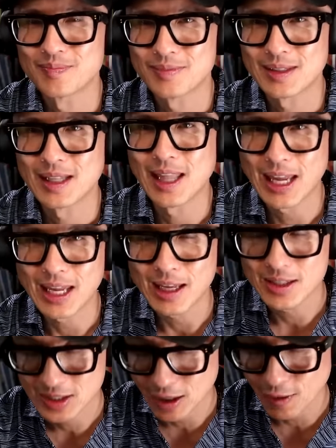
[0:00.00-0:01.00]
They
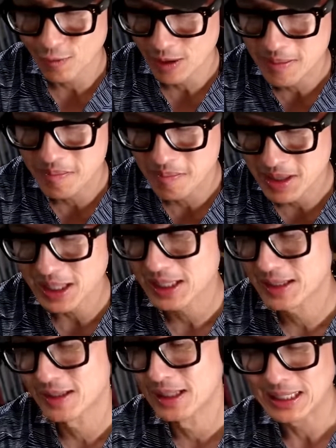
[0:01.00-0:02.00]
self
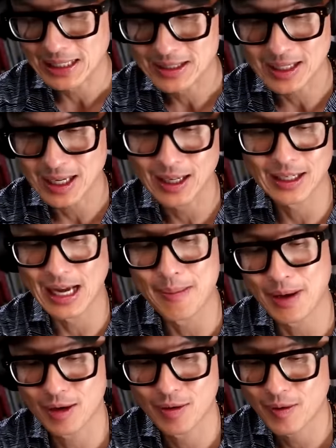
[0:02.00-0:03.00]
admittedly say, like, I'm
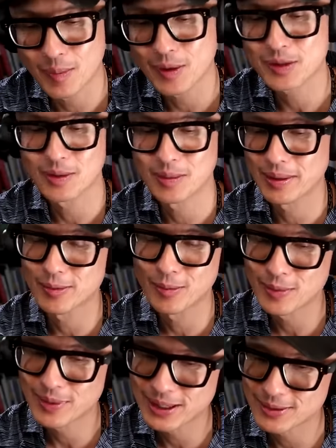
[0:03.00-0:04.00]
not a creative person. I'm like,
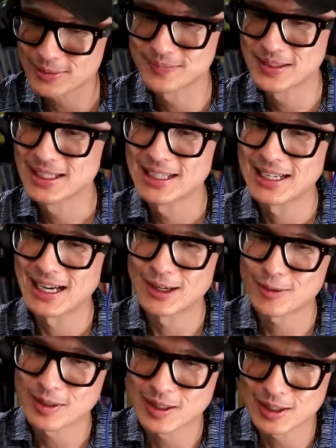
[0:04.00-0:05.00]
well, I
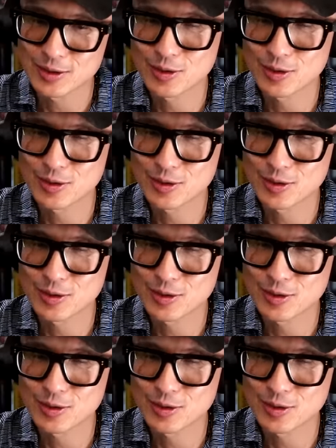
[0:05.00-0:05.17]
don't think that's